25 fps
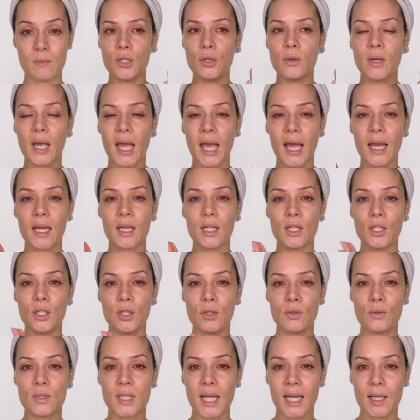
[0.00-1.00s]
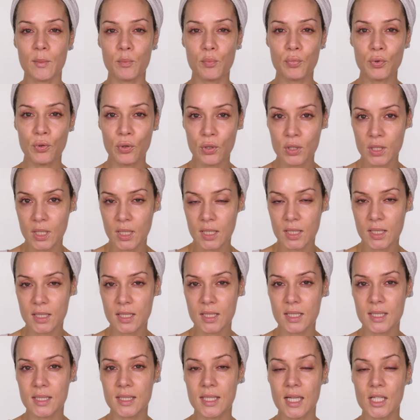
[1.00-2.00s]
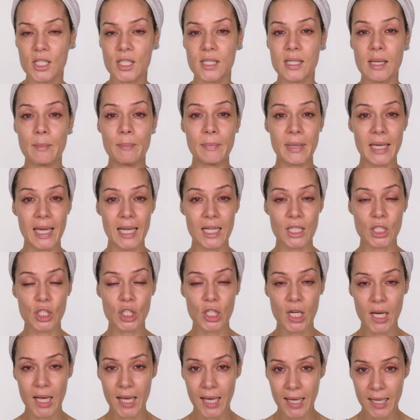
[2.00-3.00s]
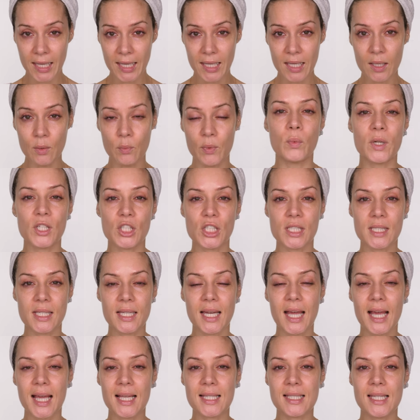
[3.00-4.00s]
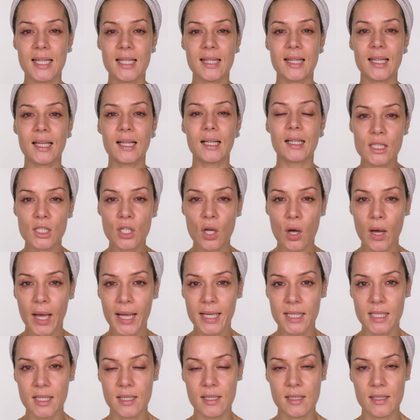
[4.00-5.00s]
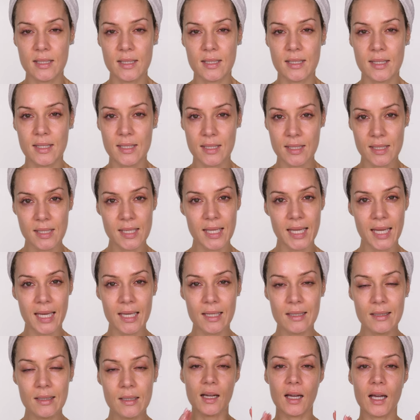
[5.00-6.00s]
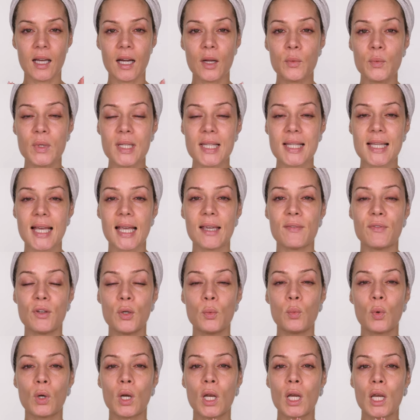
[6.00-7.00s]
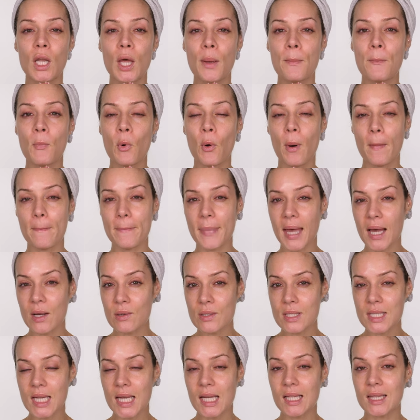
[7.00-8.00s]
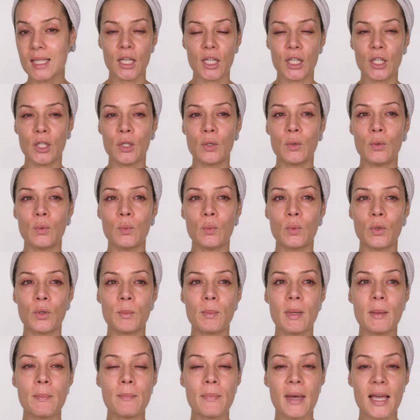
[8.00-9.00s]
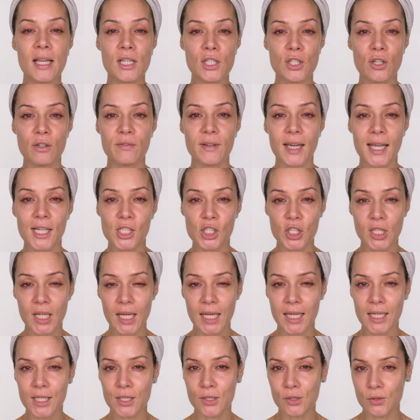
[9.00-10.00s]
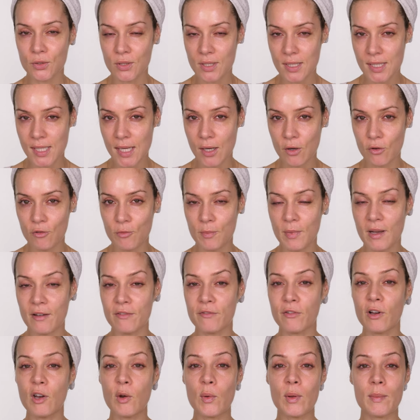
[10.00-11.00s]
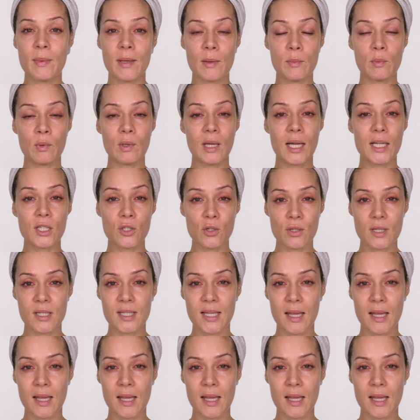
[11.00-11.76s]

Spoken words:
You can use a product such as a BHA, which is an acid that tightens the skin. And I would say if you want to learn more about it, you would be best off educating yourself by following people like Dr.